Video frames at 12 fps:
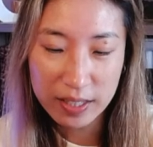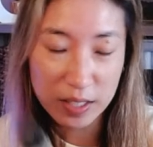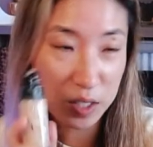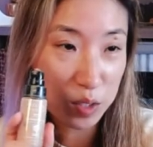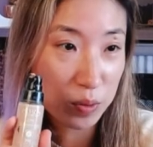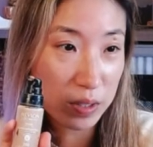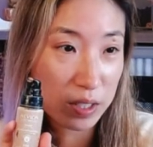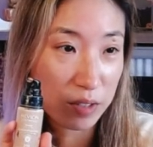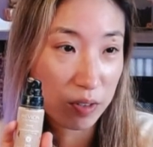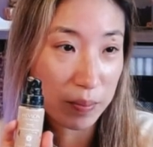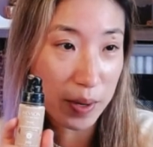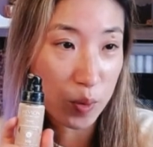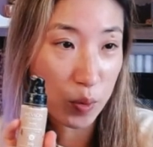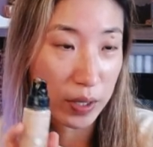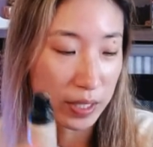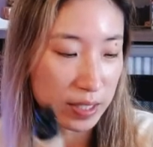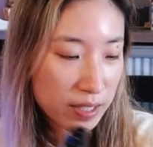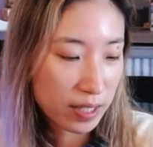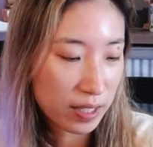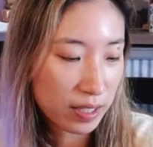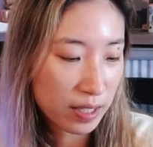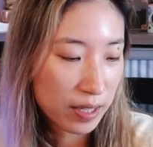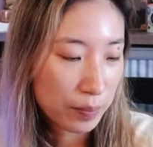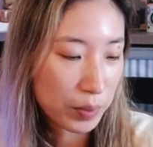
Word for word: This is really good for my oily skin,